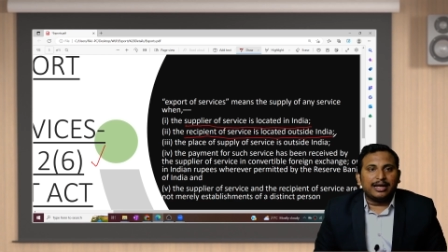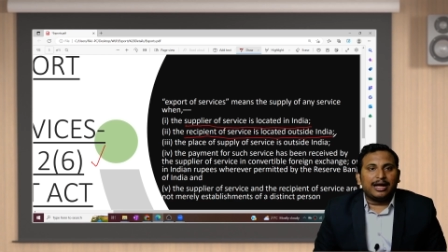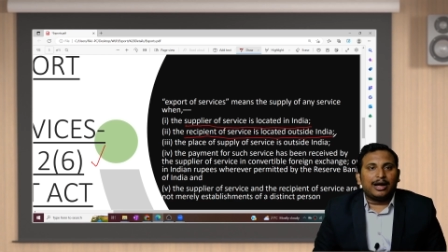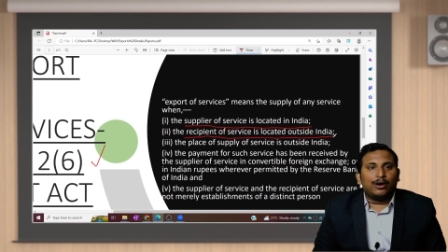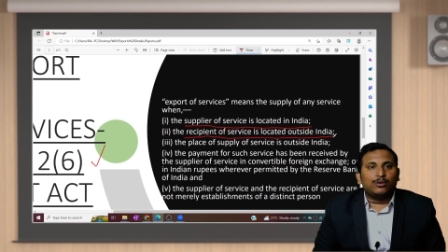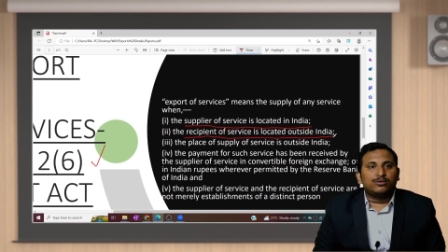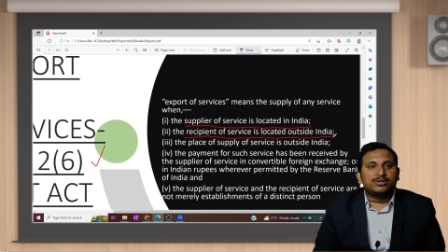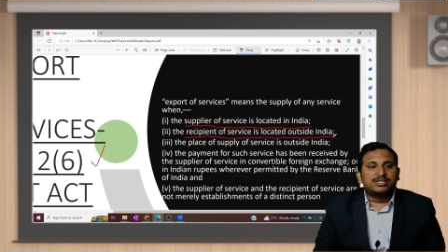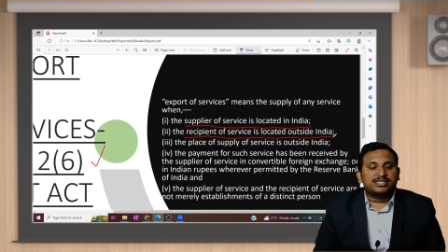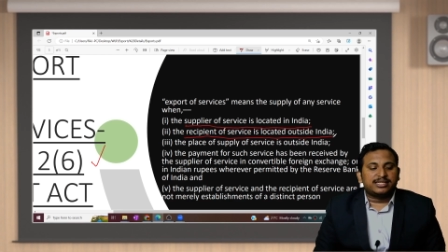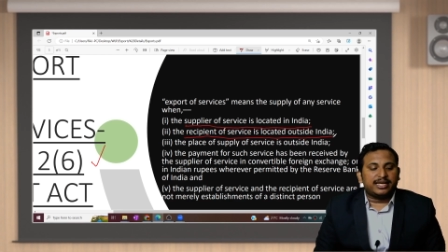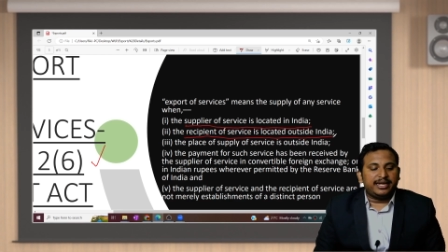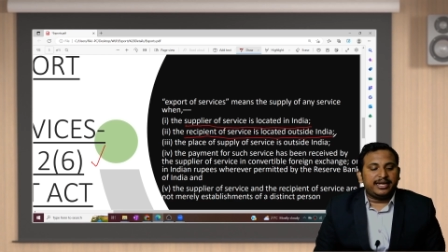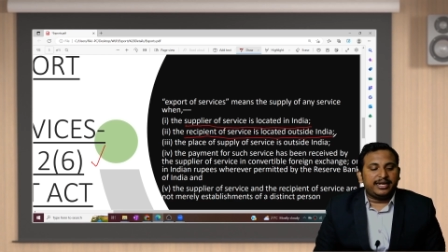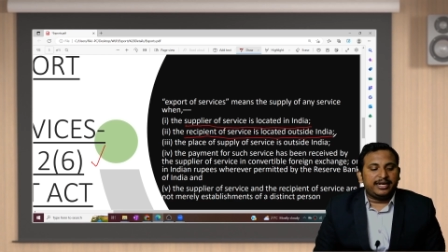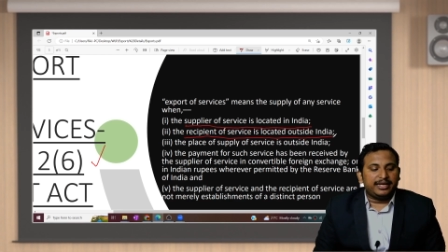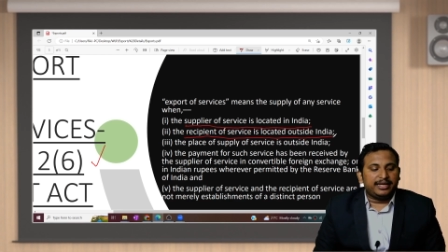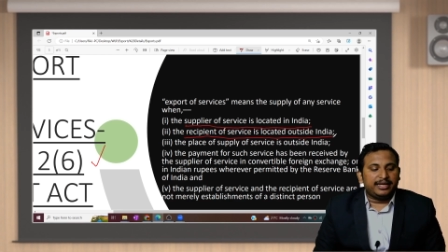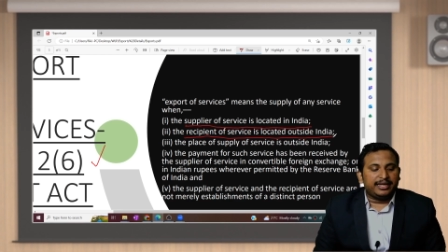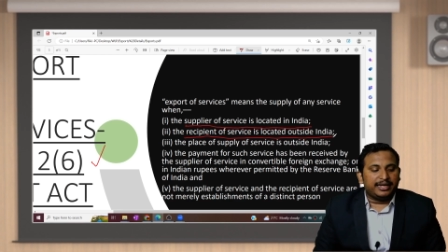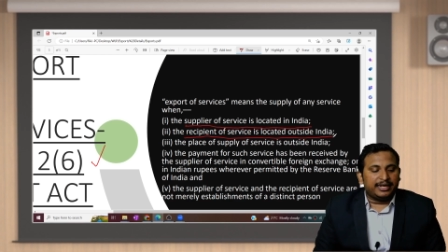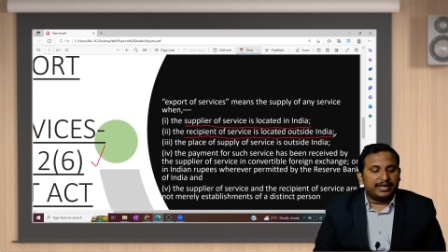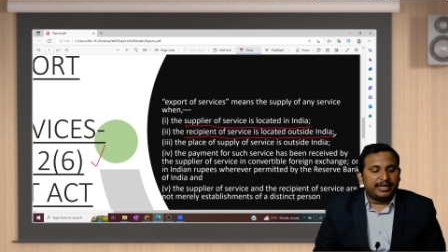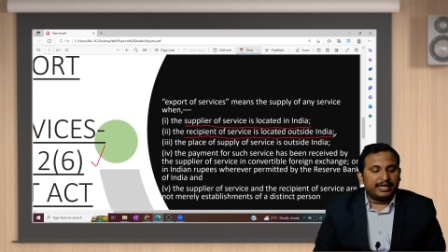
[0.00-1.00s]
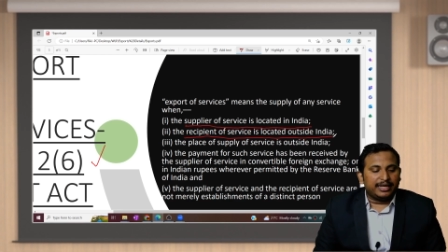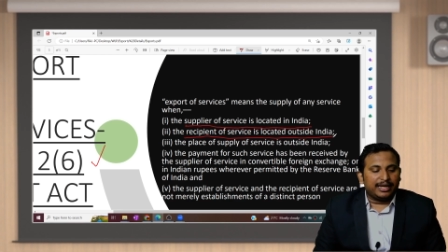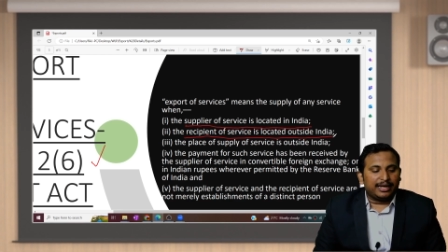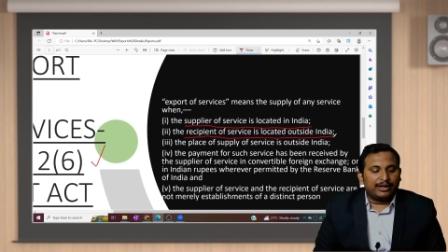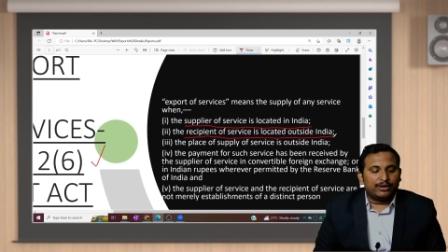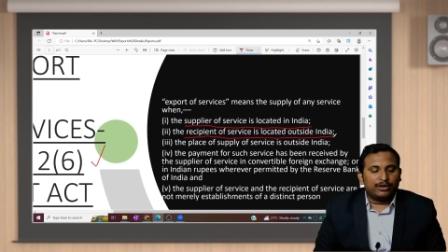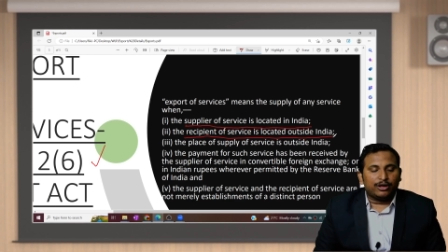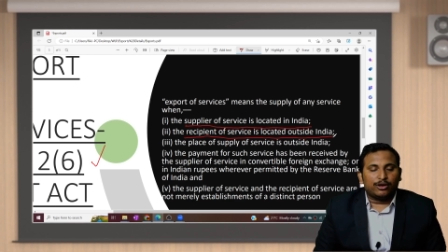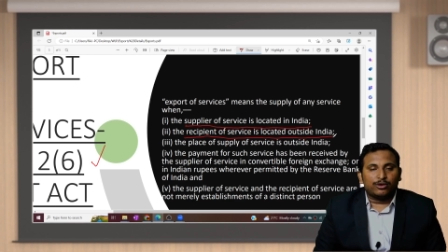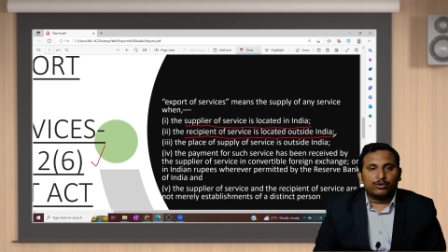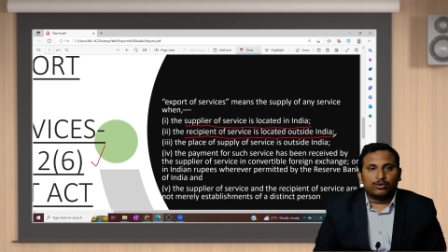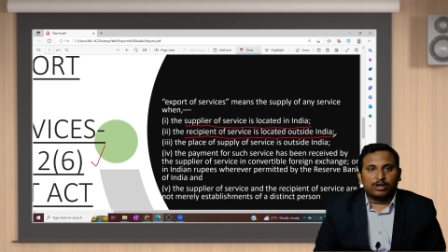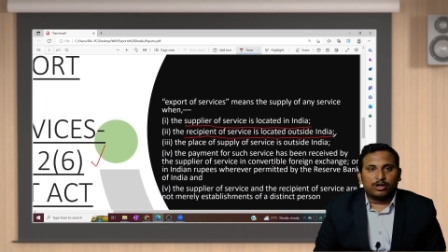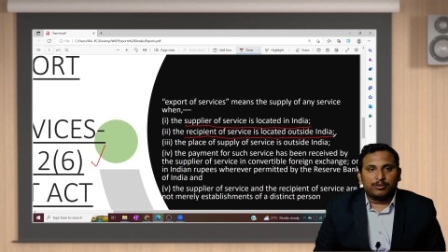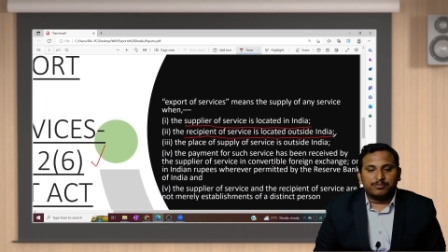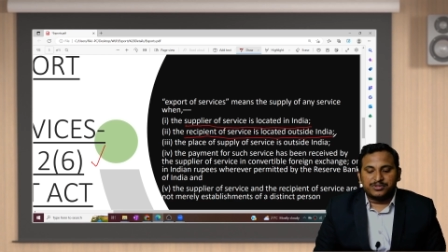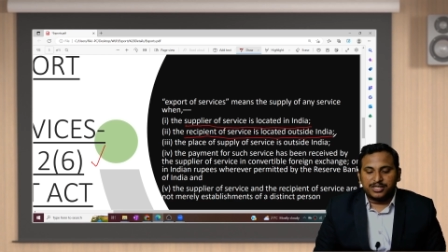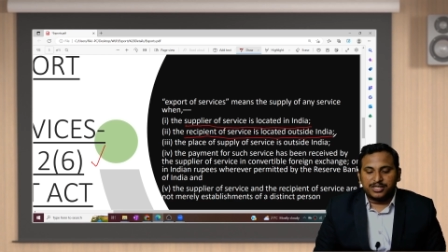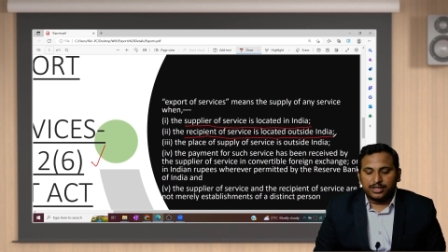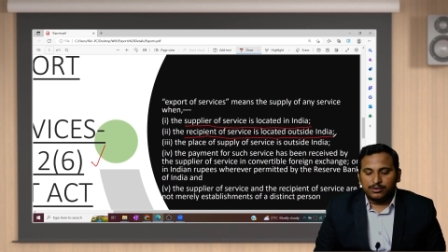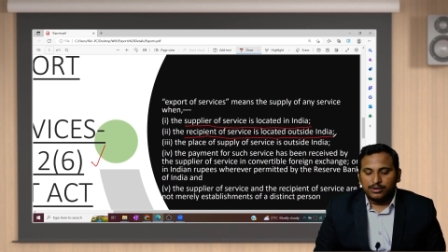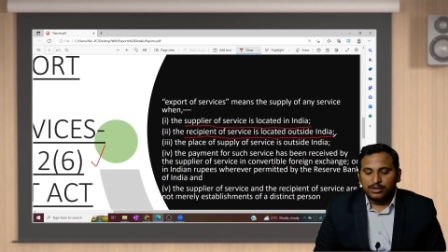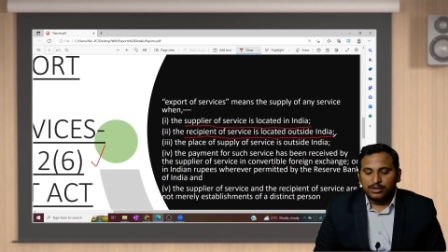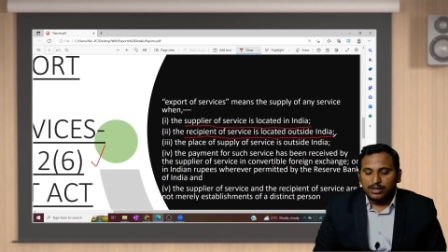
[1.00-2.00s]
outside India. You have to observe